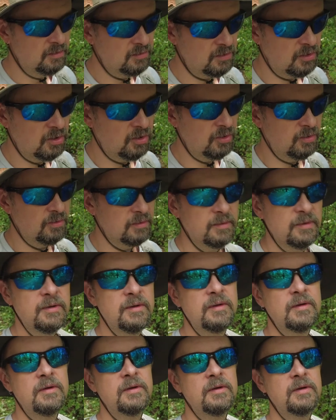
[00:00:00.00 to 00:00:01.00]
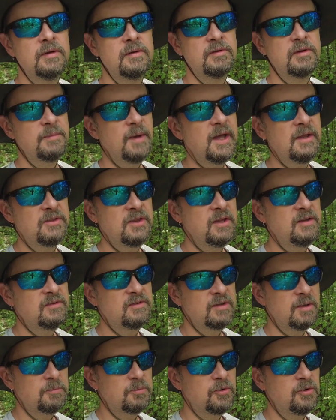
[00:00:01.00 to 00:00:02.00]
So to make things
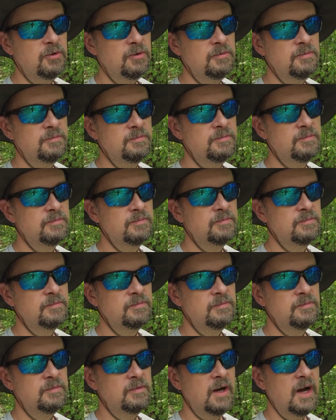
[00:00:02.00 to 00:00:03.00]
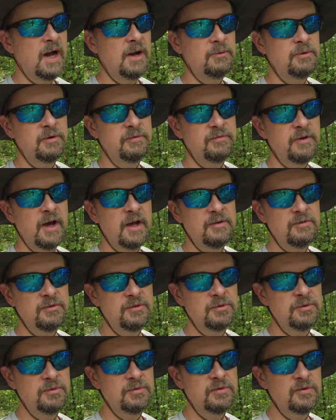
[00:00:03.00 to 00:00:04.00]
simple, I would advise
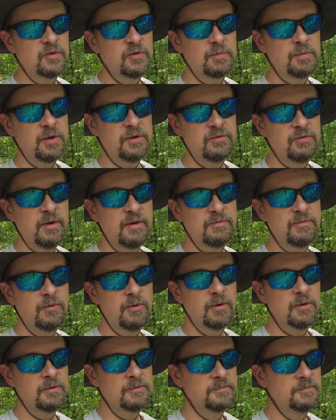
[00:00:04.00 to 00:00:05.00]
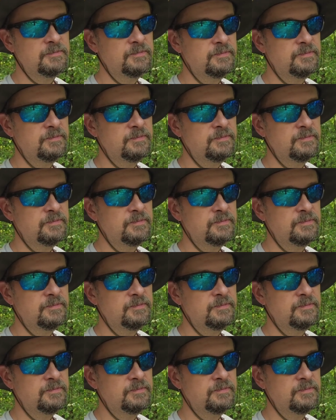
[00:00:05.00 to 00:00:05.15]
you just to play straightforward.